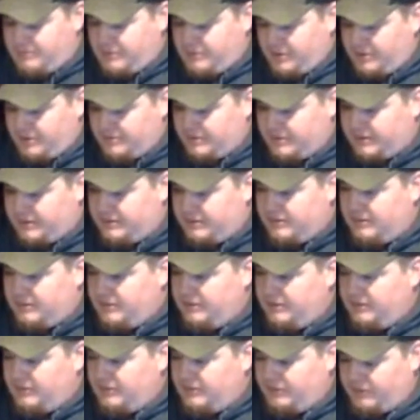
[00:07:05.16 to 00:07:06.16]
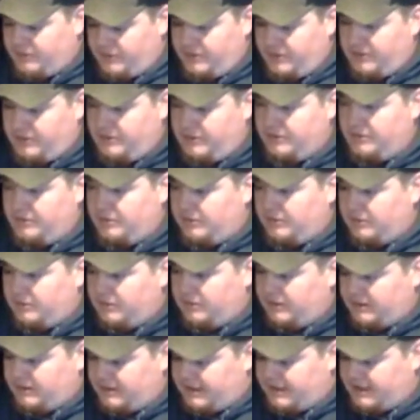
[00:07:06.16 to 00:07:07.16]
bourbon for
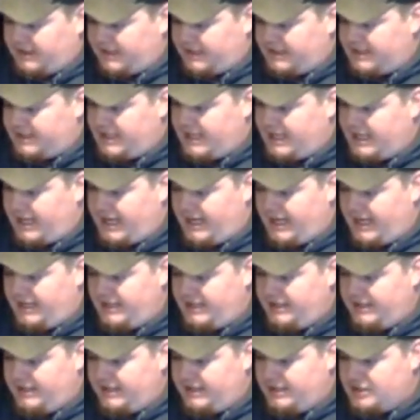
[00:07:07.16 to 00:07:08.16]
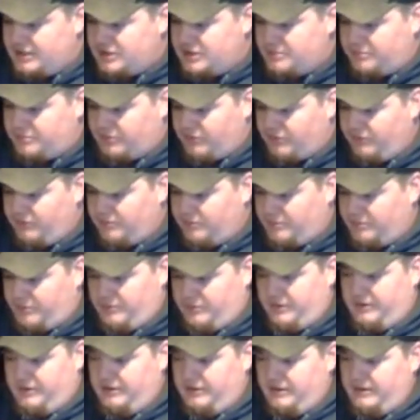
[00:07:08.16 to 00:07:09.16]
like in that 80-ish proof
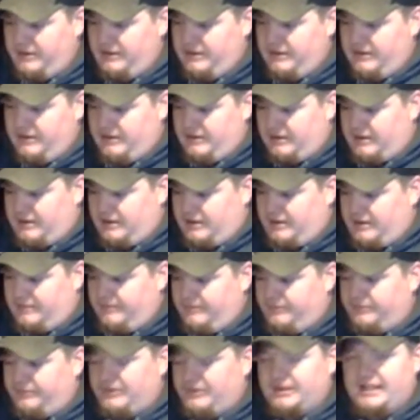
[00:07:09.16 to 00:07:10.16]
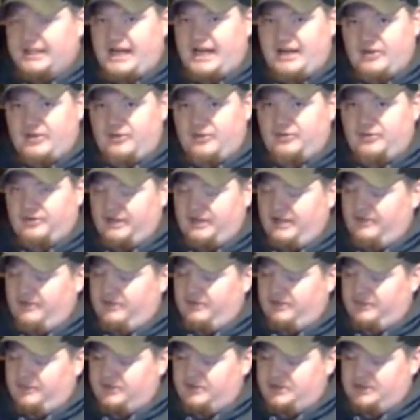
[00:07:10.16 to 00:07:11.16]
point. A lot of
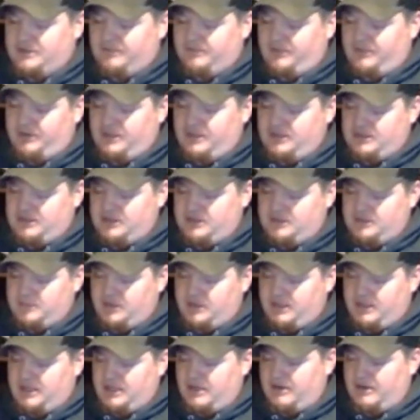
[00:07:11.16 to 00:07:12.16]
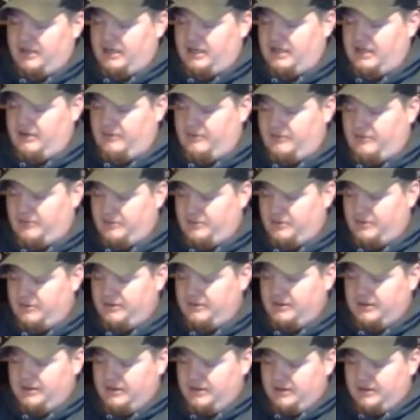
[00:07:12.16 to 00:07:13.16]
flavor for something that's spitting out at 84
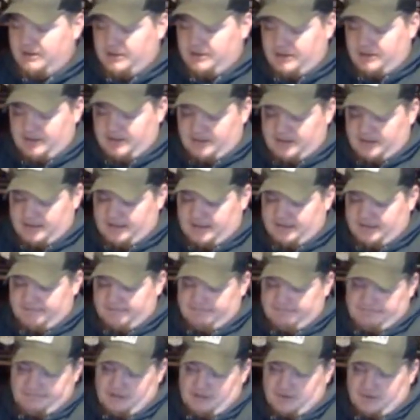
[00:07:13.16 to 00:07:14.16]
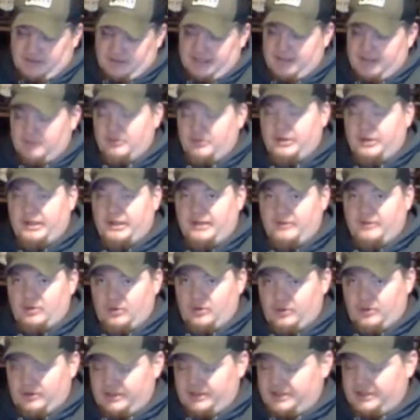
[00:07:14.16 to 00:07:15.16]
that, I didn't really give it a
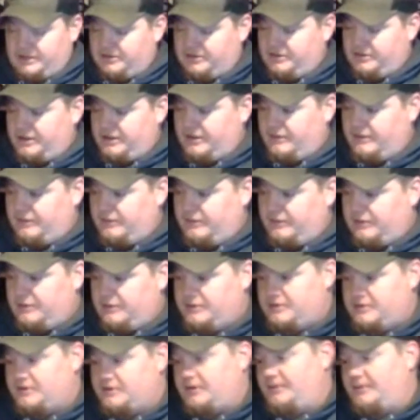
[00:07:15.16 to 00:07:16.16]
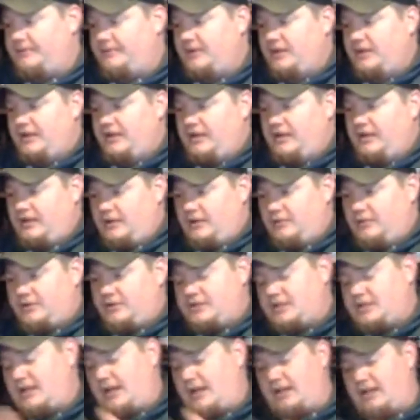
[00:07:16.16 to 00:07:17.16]
whole lot of credit for. So we'll
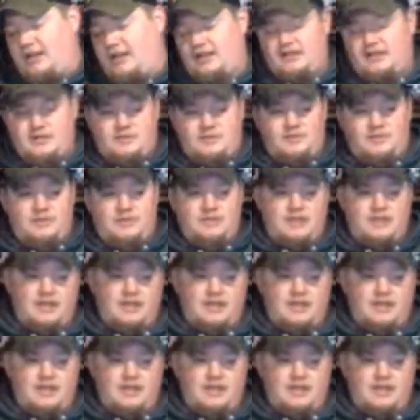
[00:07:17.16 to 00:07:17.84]
see. I think this one's